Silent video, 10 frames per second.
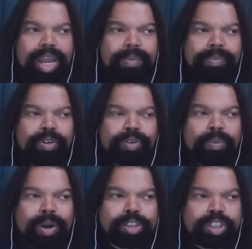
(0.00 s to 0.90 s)
literally
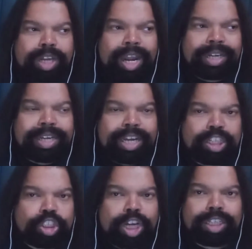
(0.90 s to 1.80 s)
watching this guy
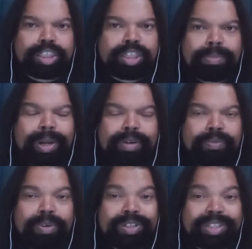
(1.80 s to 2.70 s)
taking shots at somebody in
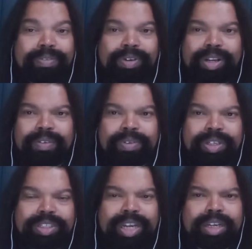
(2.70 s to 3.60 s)
front of 7-Eleven.
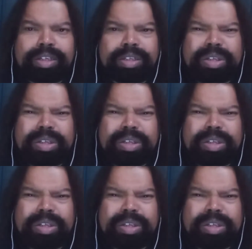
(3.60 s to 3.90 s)
He's like,